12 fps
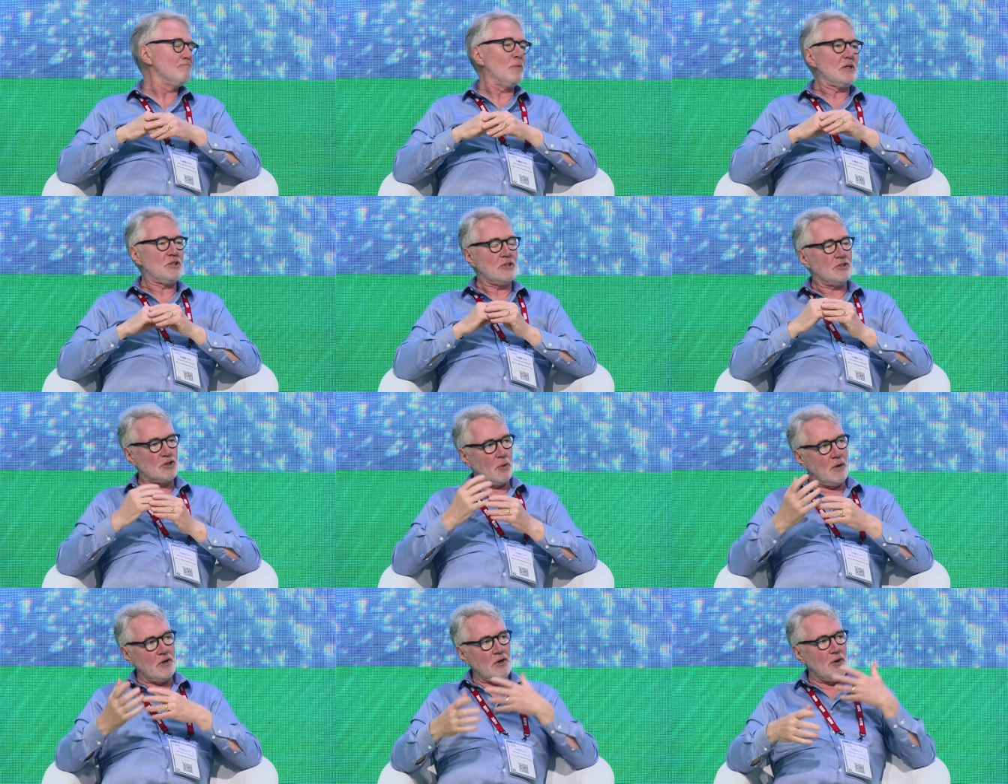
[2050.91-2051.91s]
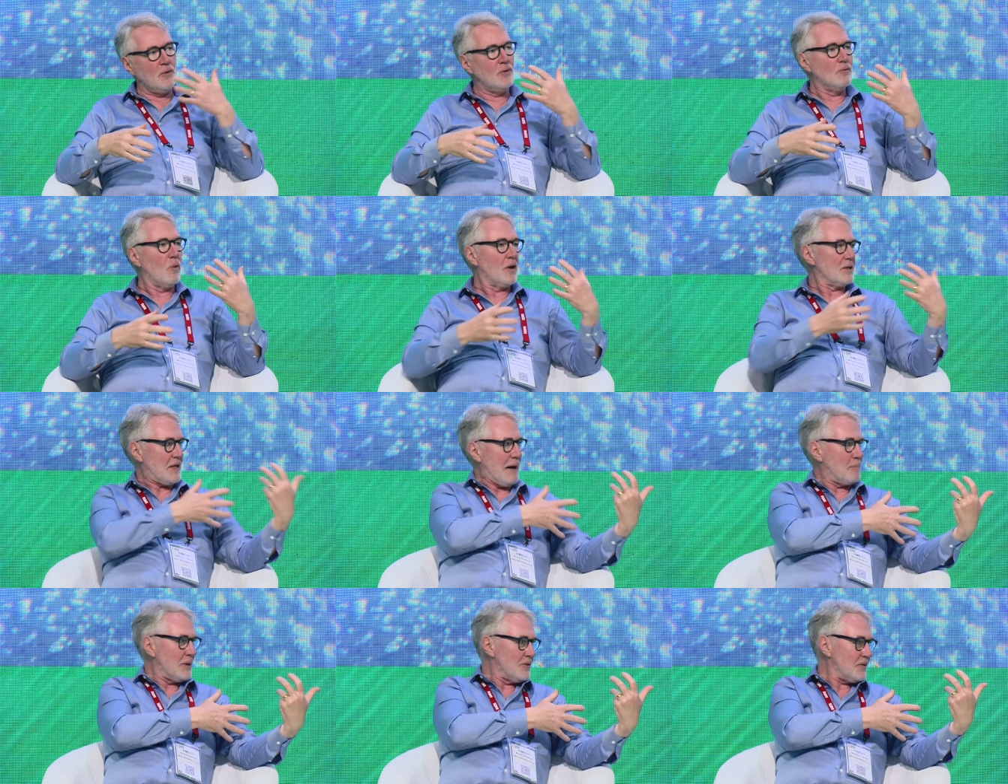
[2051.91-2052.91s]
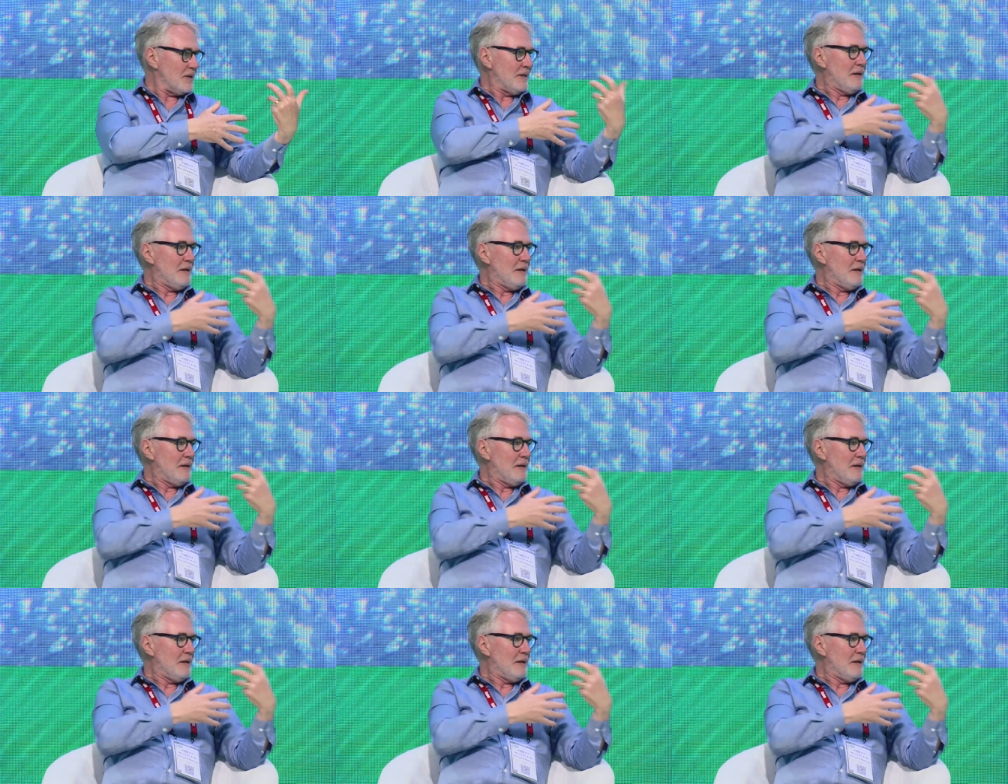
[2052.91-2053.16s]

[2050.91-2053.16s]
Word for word: which is showing you what has happened.